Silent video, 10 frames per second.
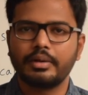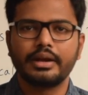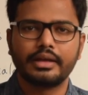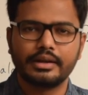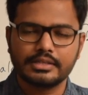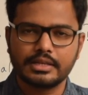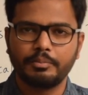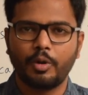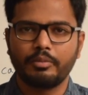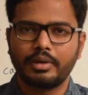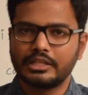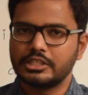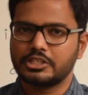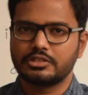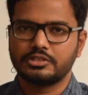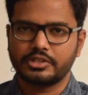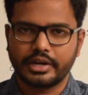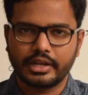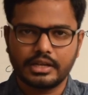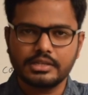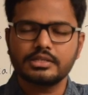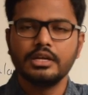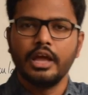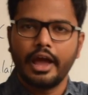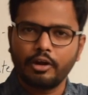thereby decreasing polymerization shrinkage.